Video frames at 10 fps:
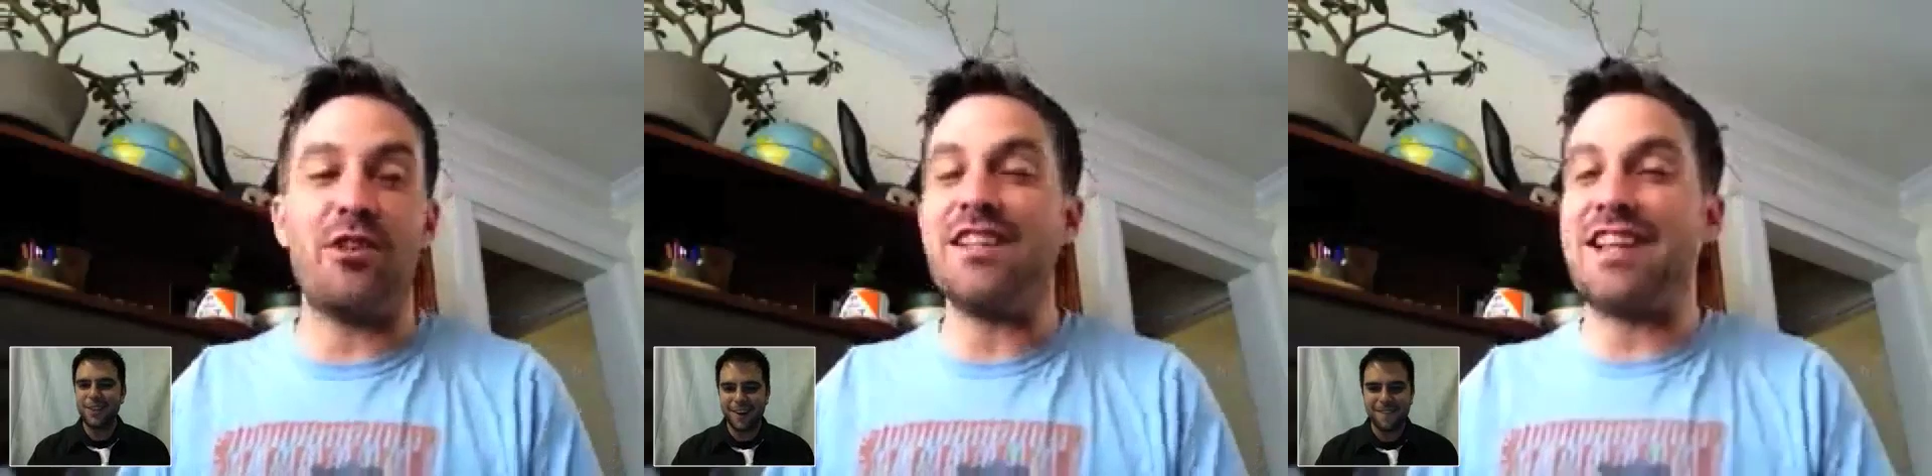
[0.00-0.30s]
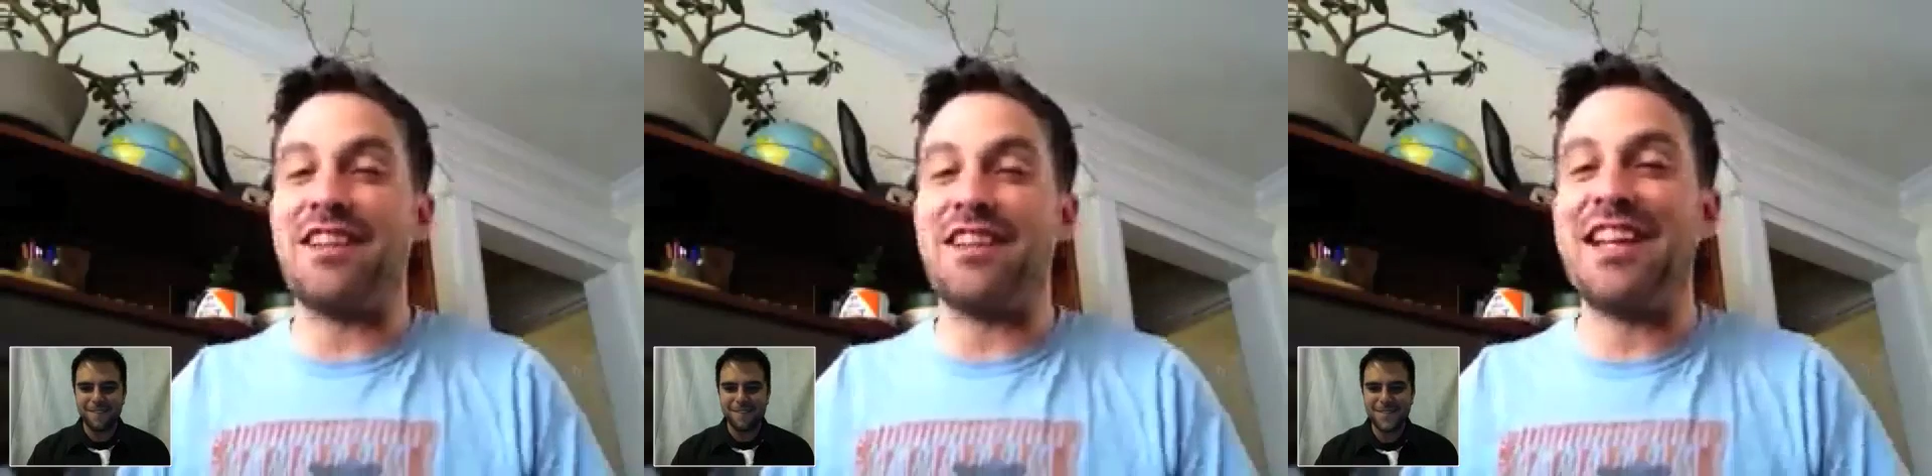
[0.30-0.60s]
I realized
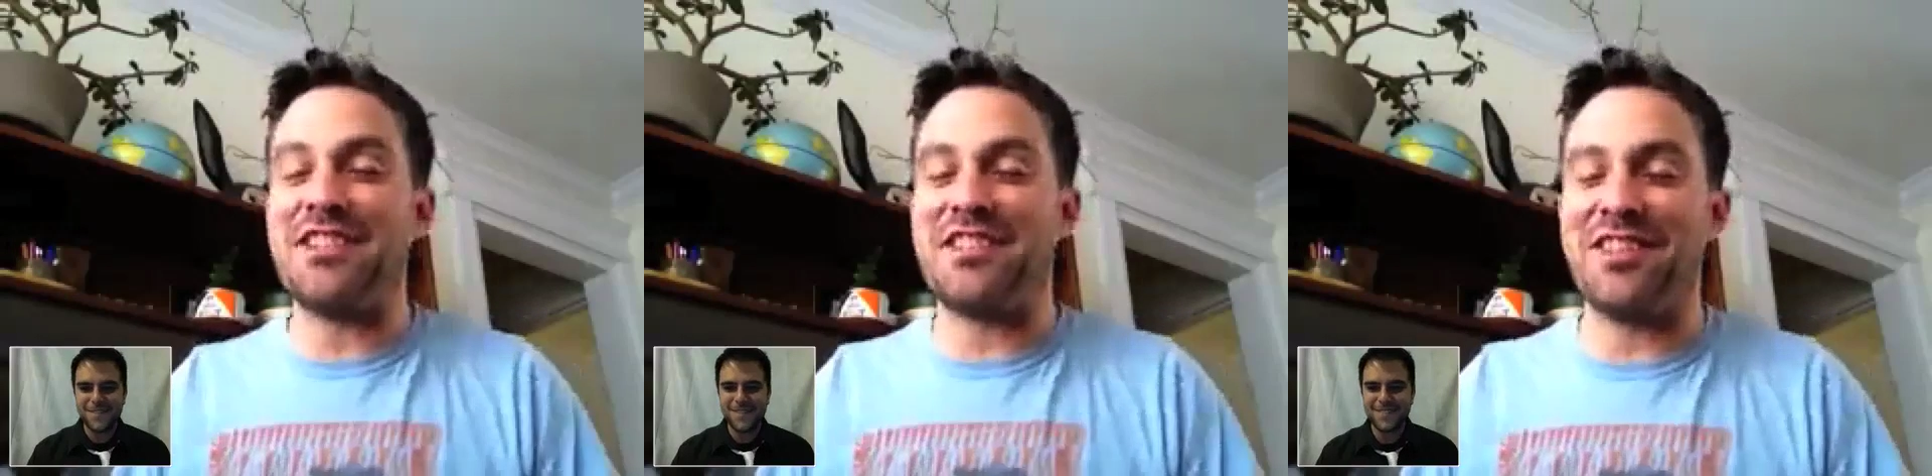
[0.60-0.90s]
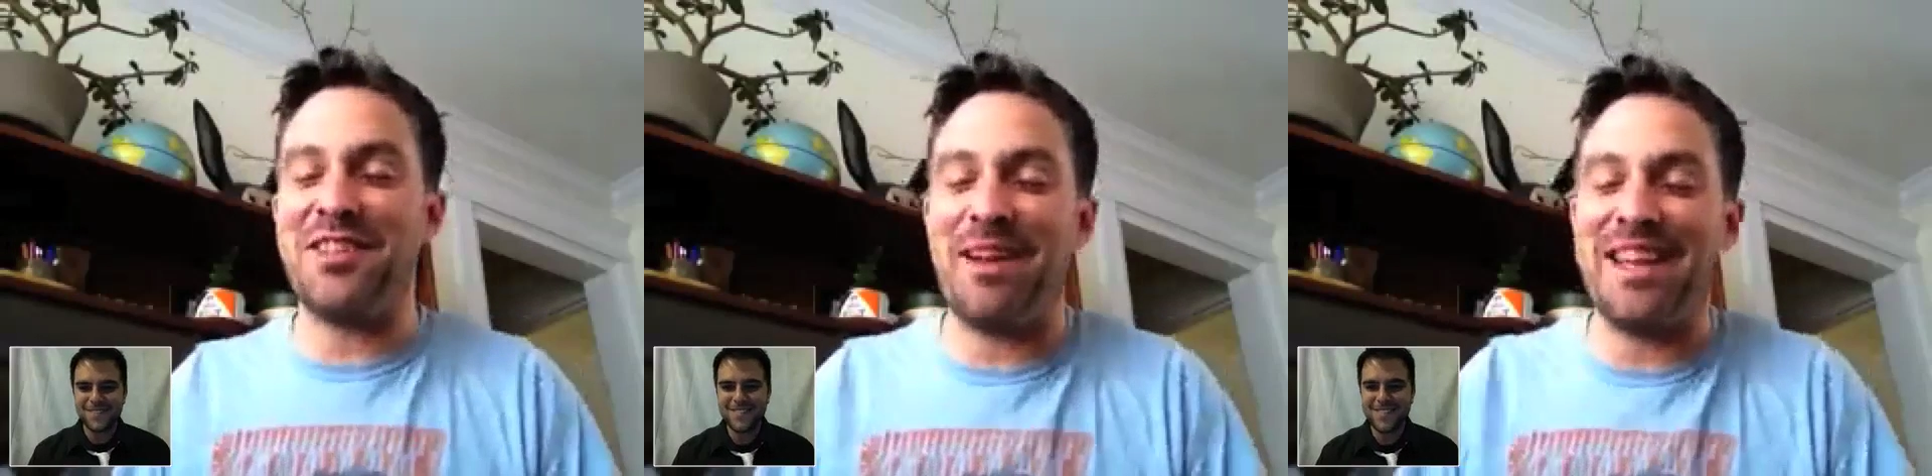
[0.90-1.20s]
that link is
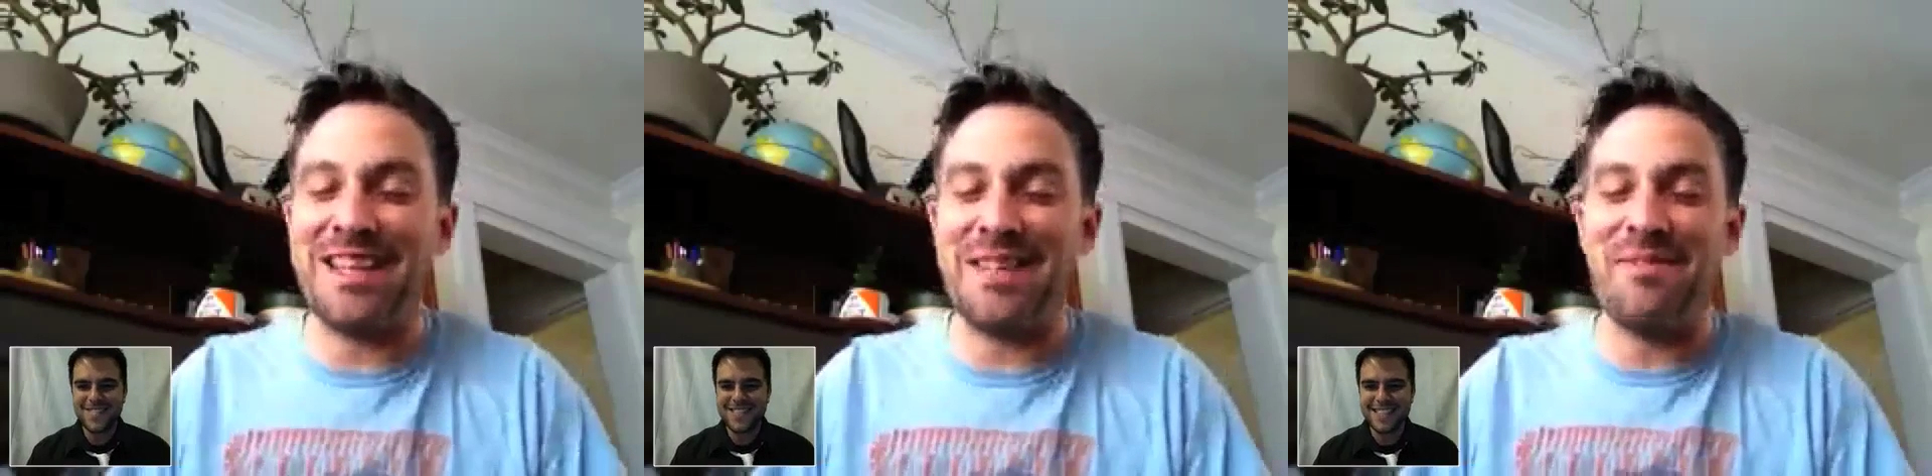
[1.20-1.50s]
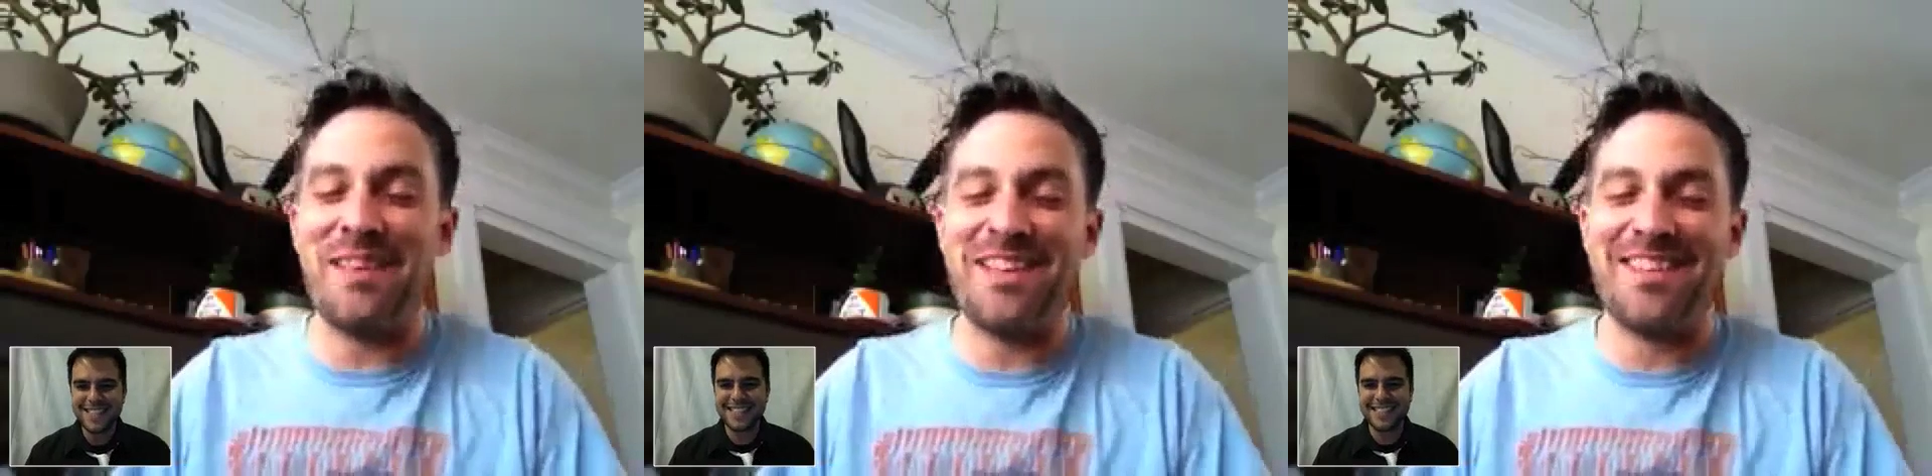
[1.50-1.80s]
still in my
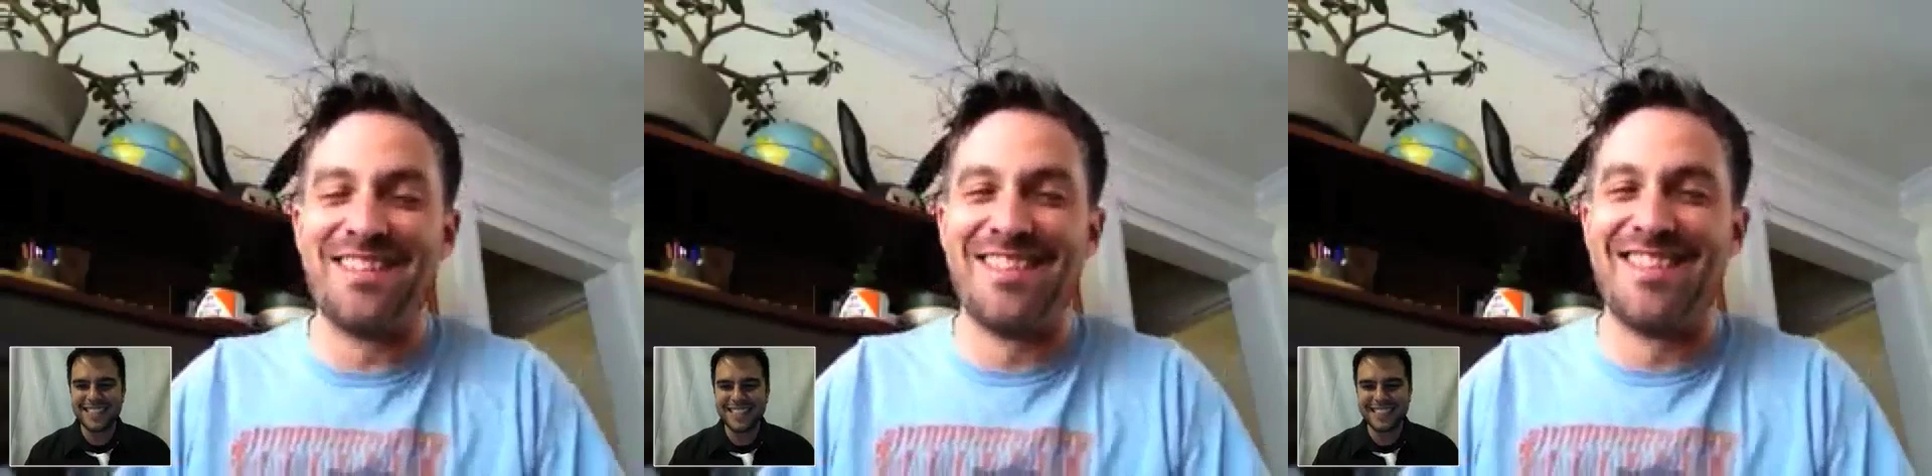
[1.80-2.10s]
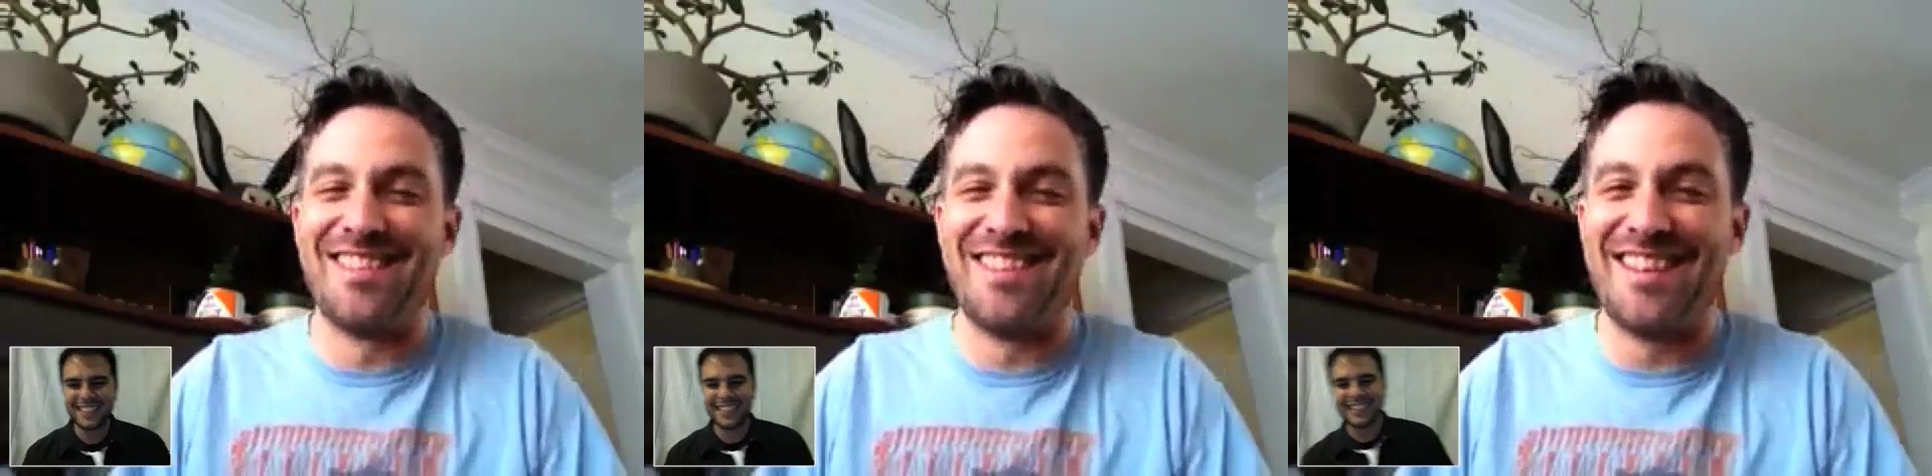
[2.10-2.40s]

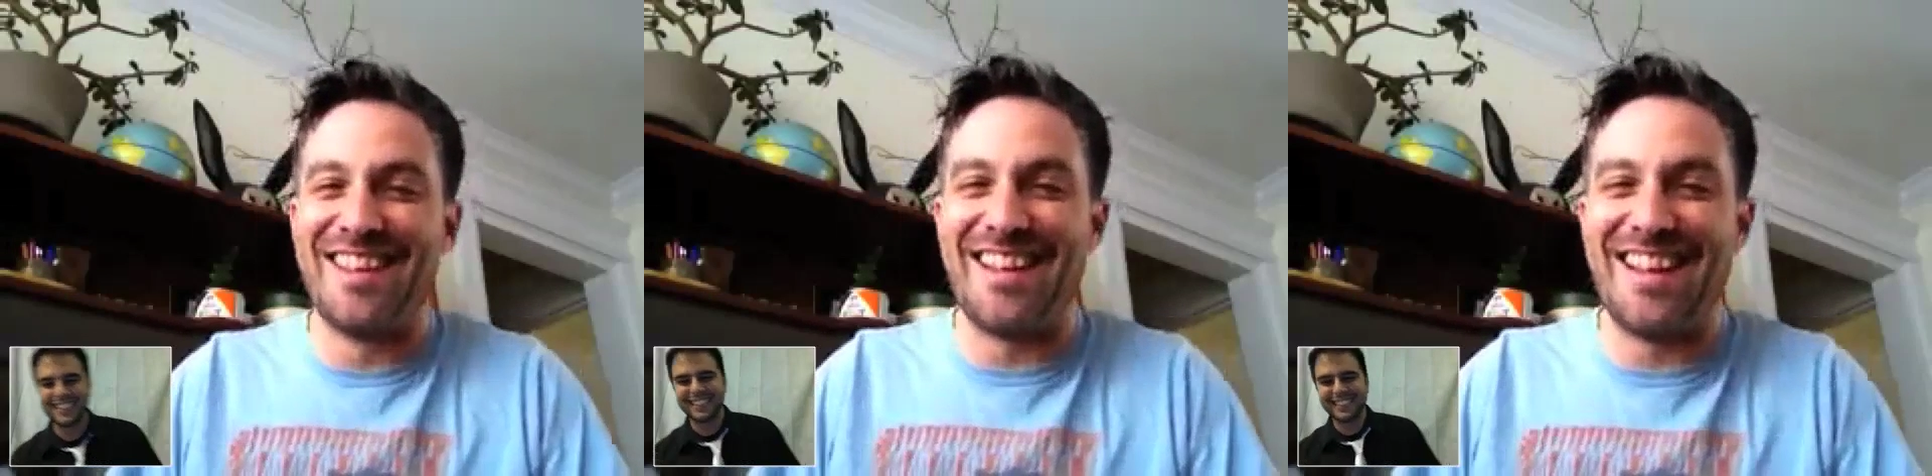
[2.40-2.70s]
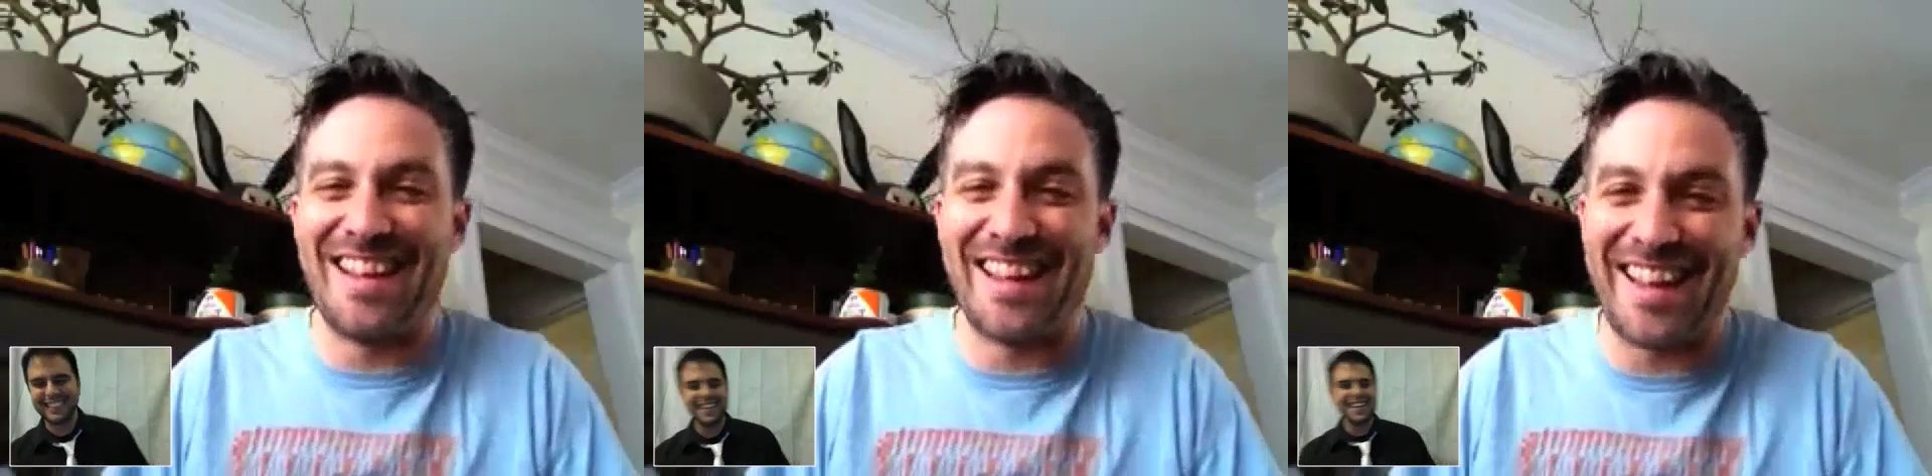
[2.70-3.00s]

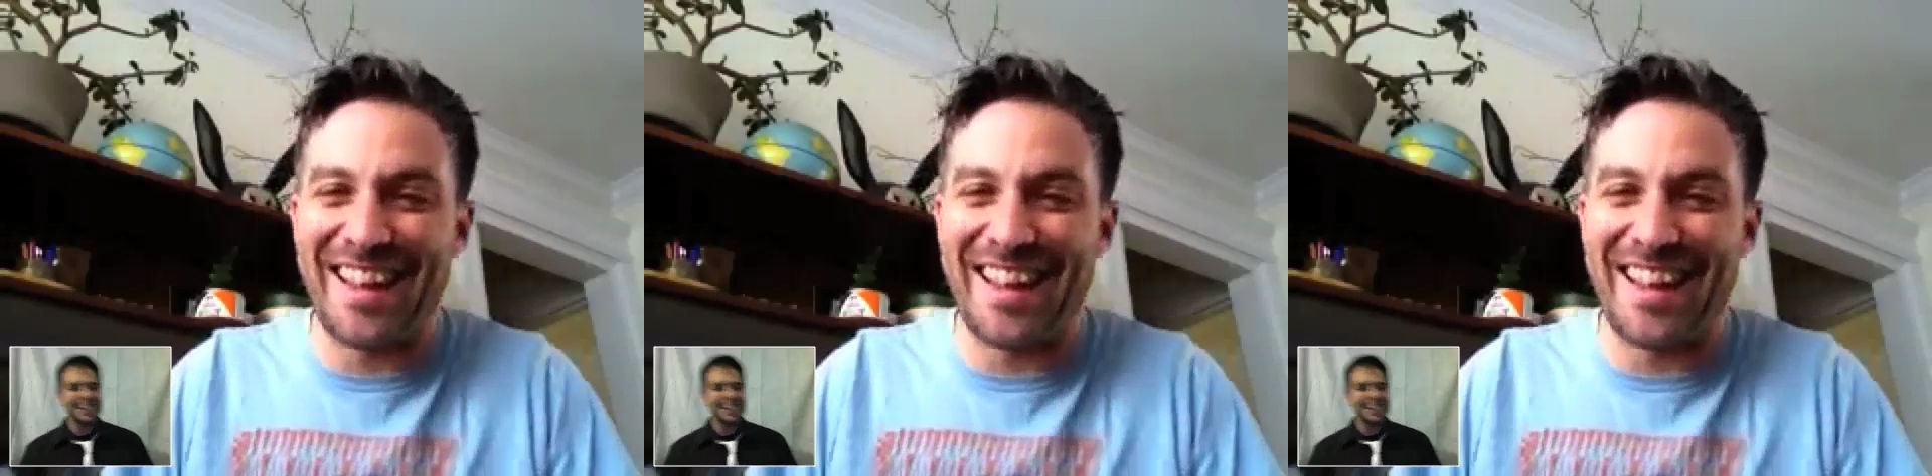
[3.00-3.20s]
email.